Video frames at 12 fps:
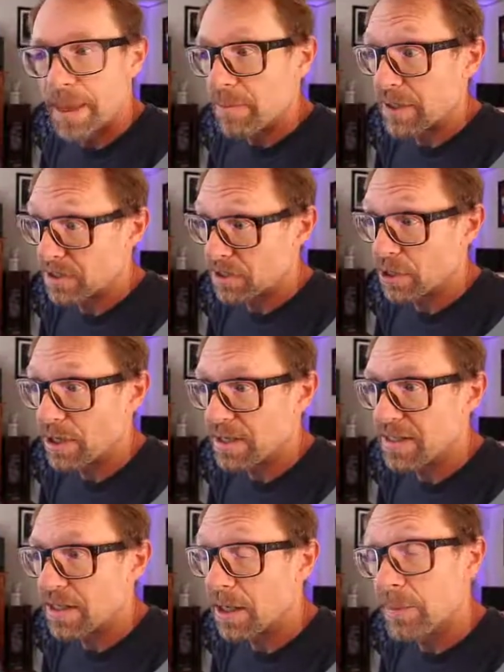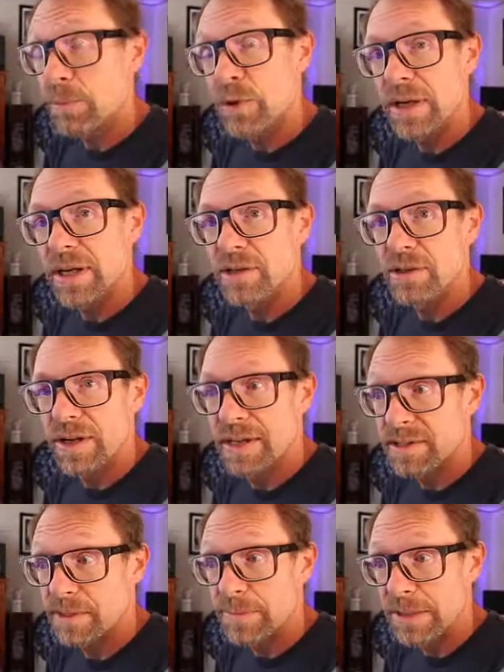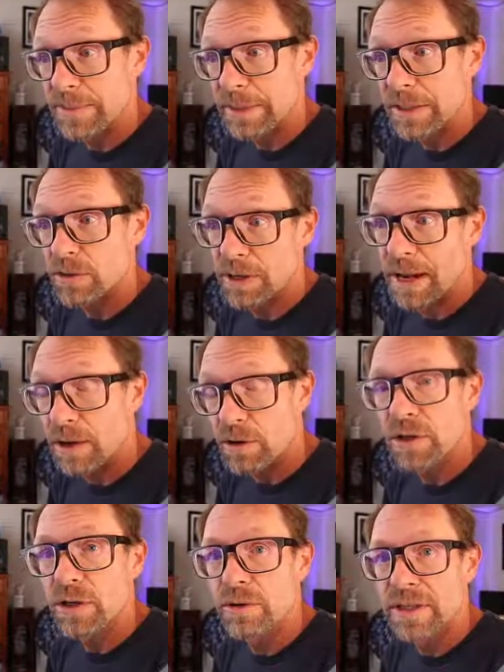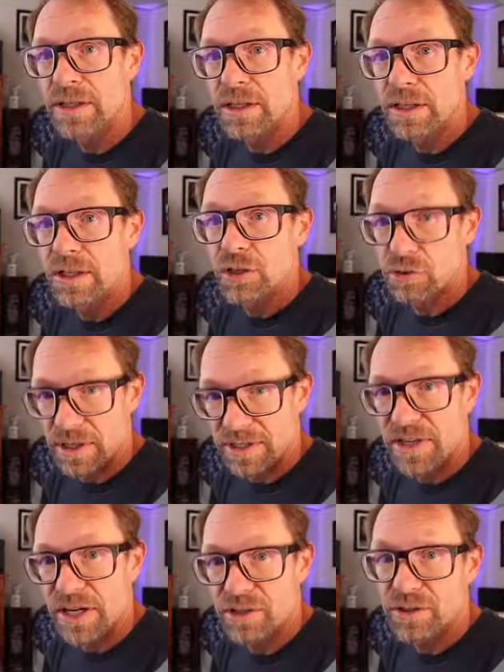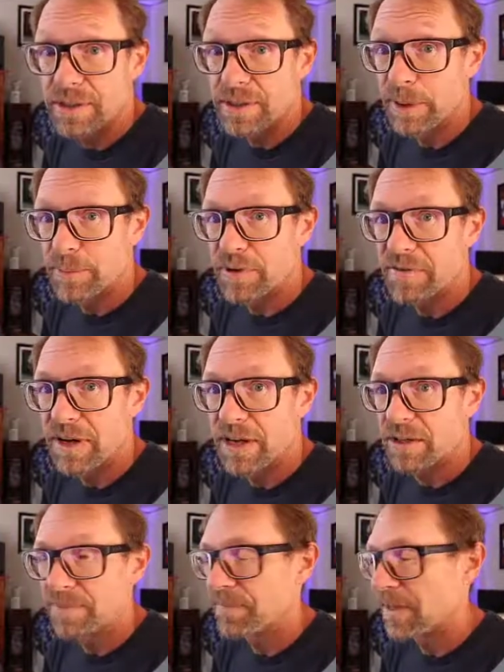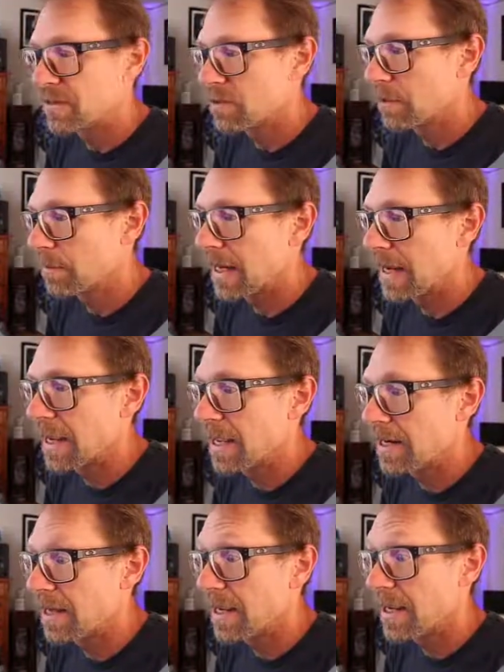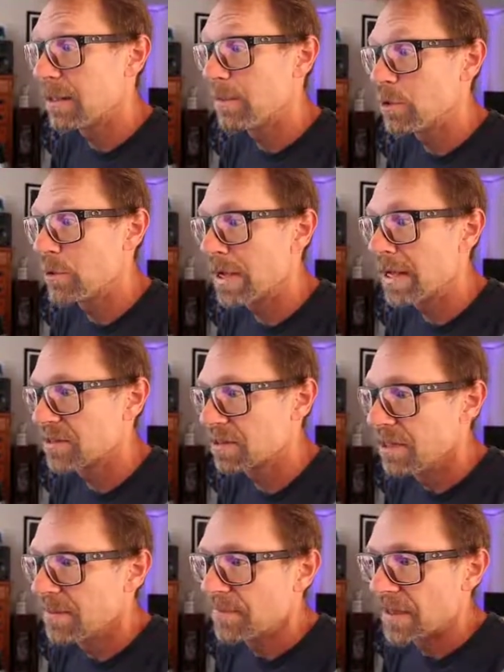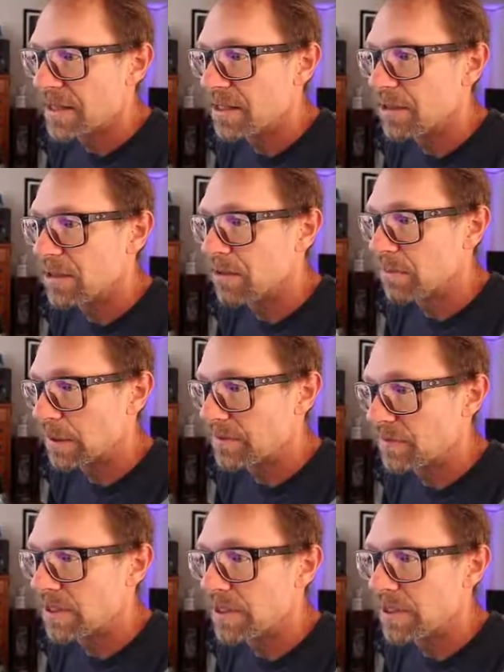But it's a good idea to upgrade your SMTP or outgoing transactional email provider, and so I'm going to add AWS here, but in the